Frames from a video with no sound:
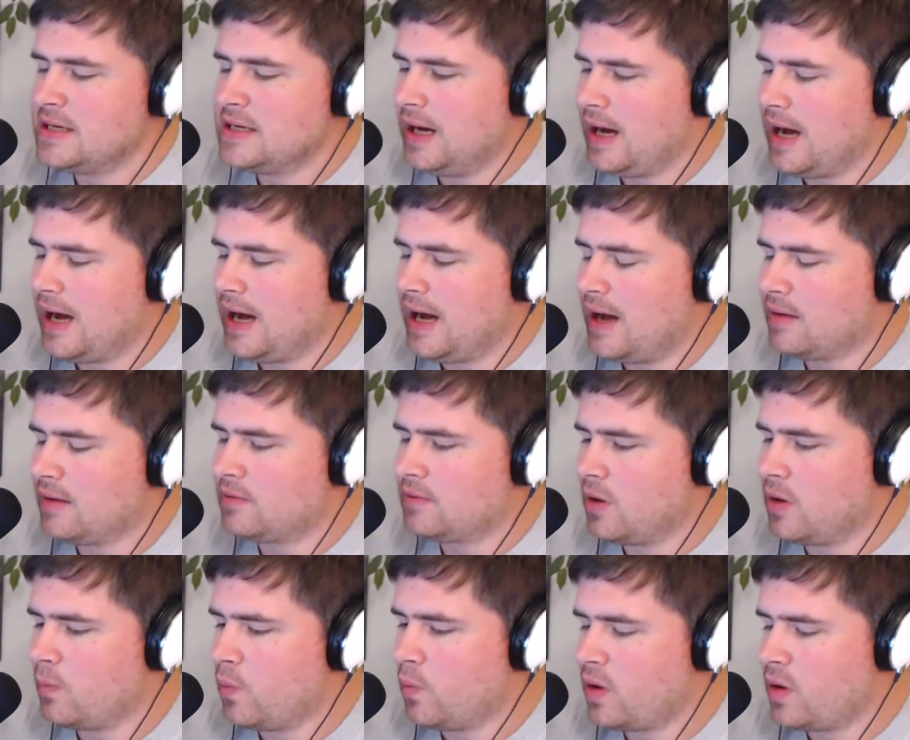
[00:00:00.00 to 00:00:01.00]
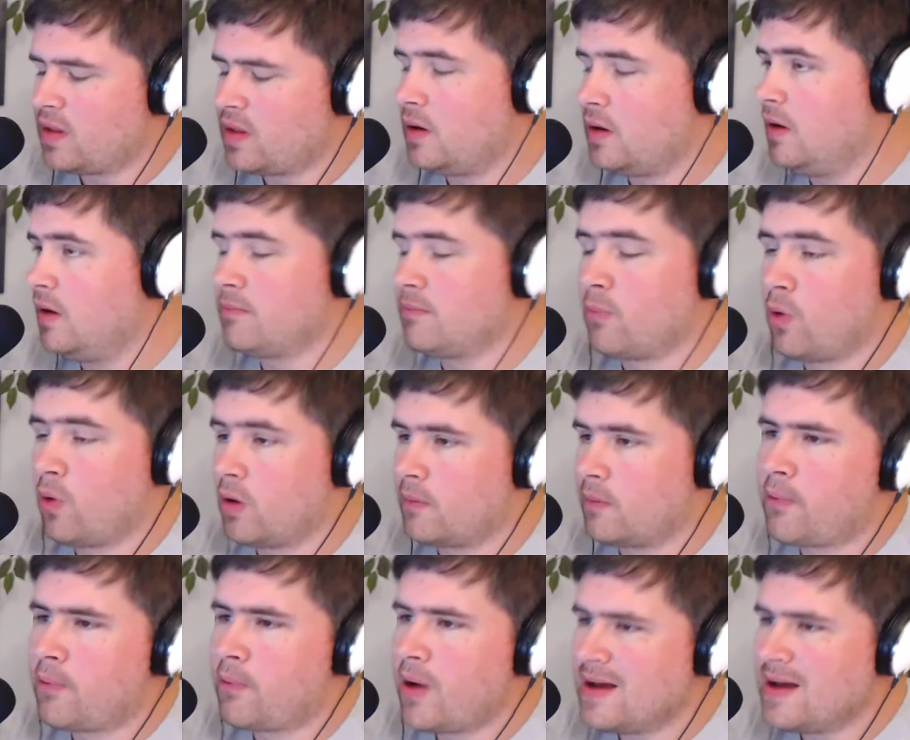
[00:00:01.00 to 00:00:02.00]
One of the more
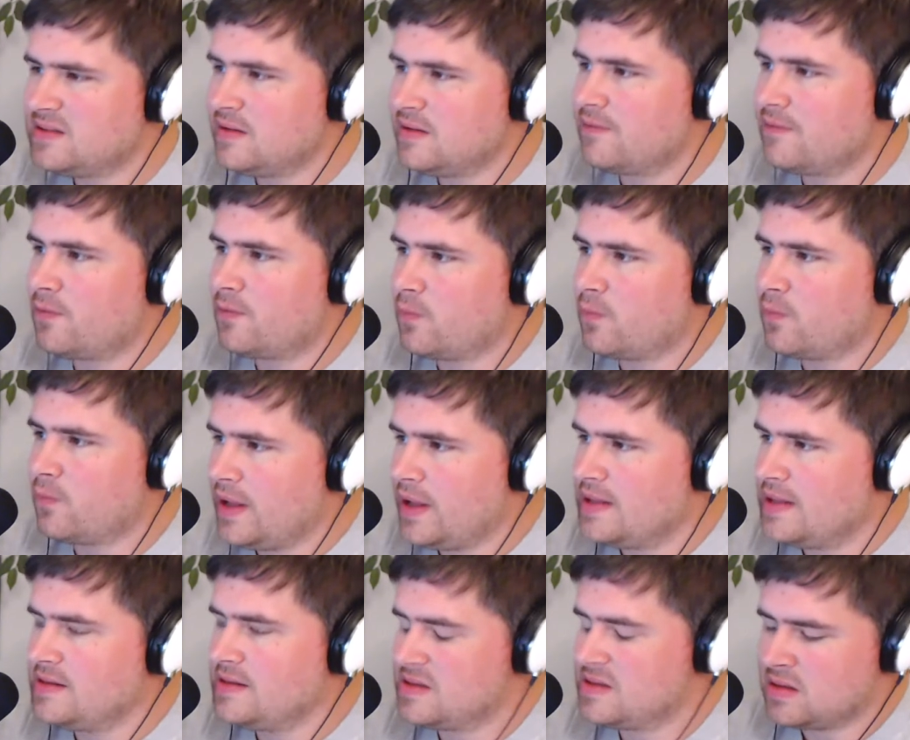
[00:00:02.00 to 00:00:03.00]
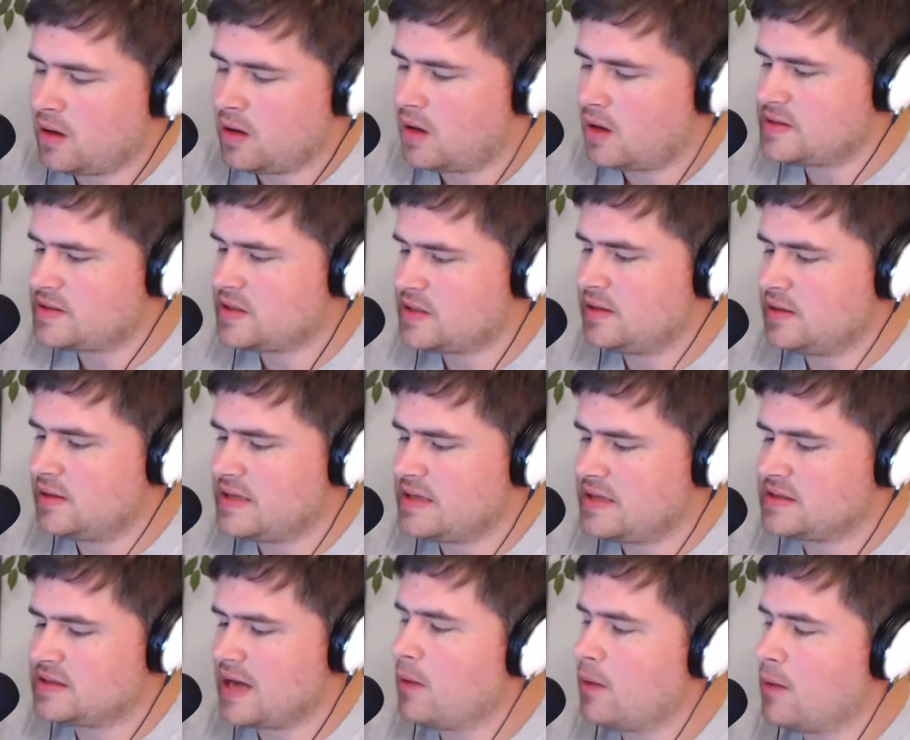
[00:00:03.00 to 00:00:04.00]
impressive wins on Sunday,
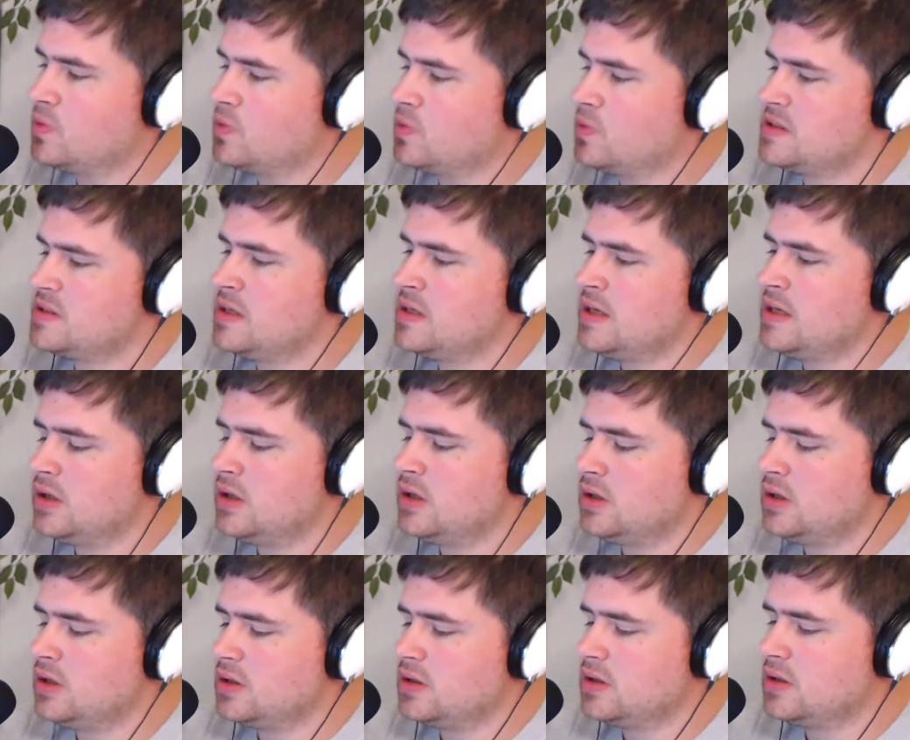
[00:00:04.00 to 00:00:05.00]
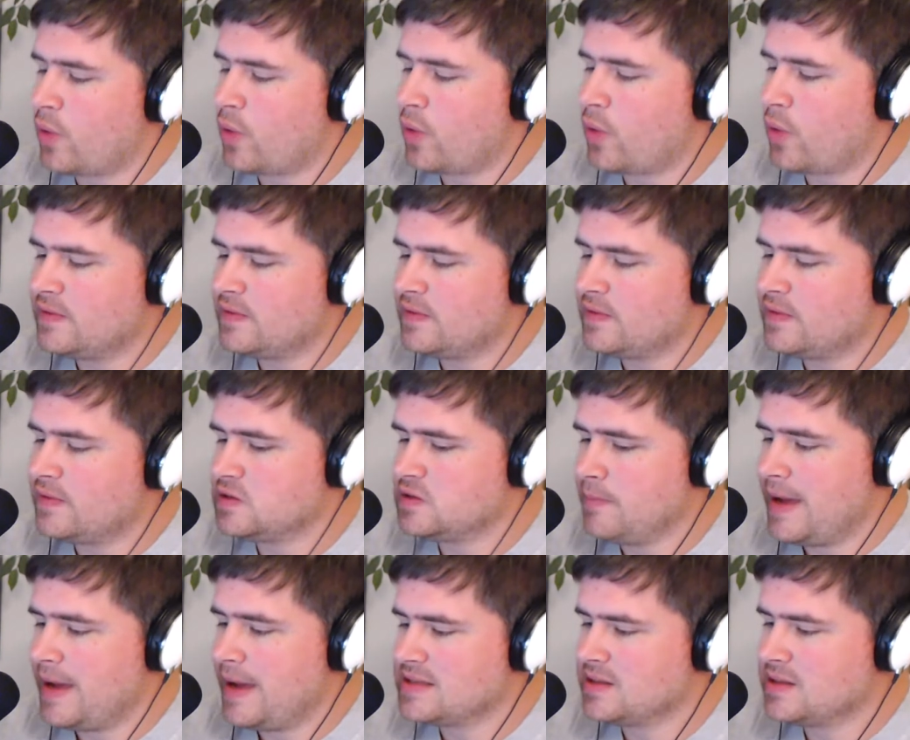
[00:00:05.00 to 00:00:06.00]
Scott, was the Ravens'
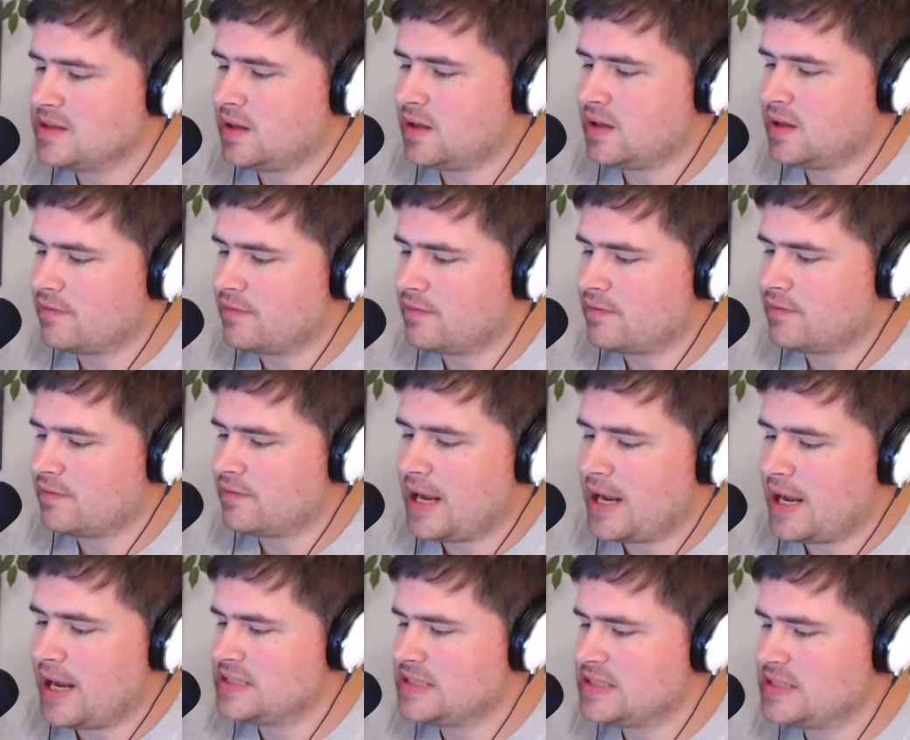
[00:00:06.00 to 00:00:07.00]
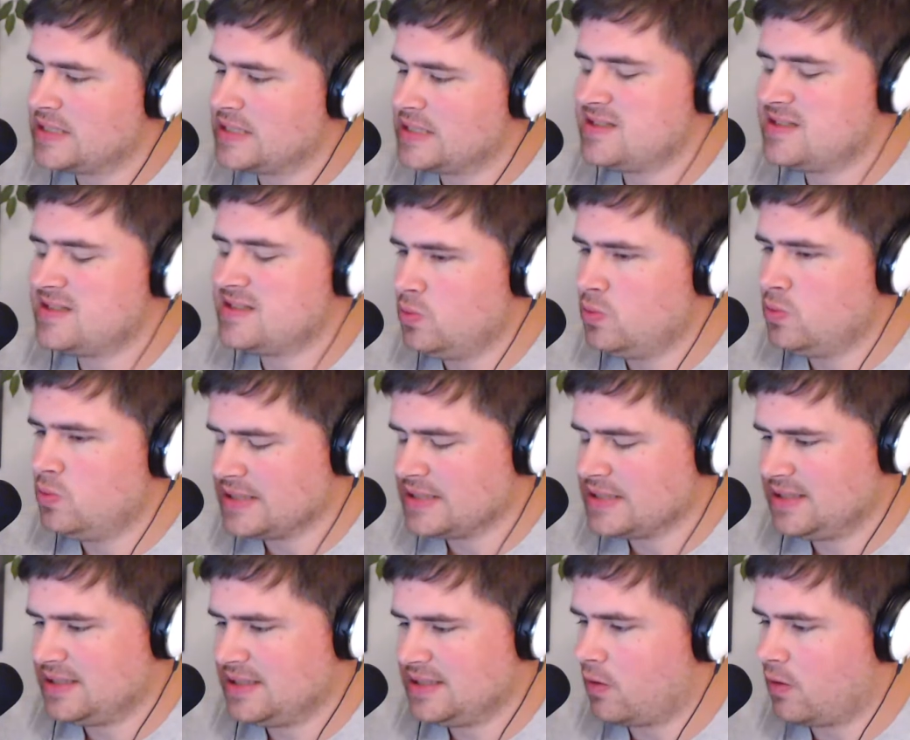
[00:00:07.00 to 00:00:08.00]
dismantling of the Panthers. Now, that's 2
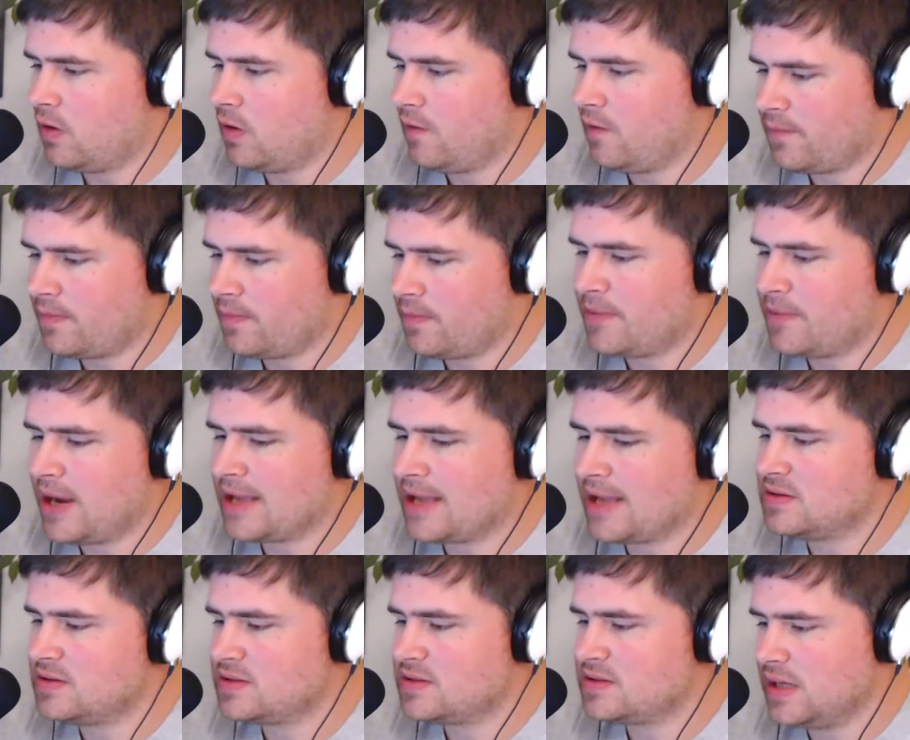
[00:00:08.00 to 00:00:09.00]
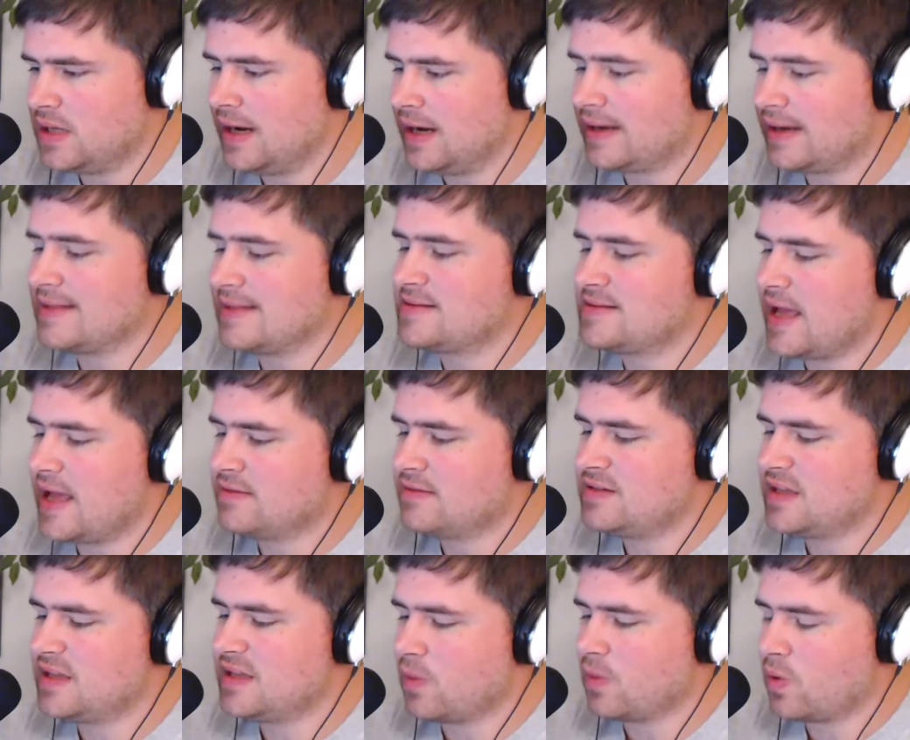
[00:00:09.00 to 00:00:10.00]
losses in a row from the Panthers against
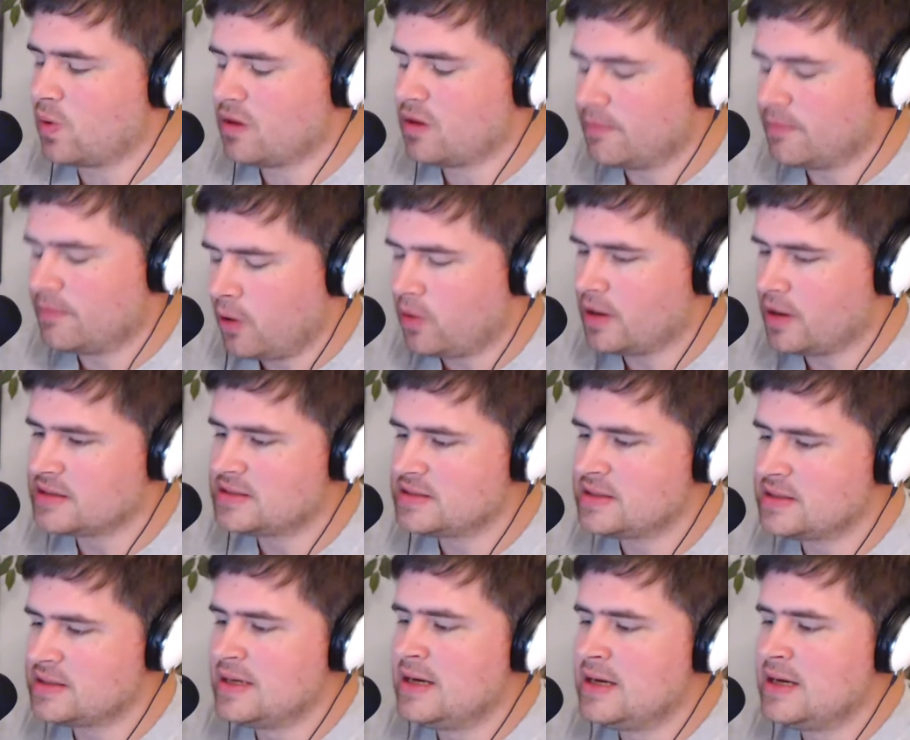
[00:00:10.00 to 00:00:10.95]
AFC North opponents.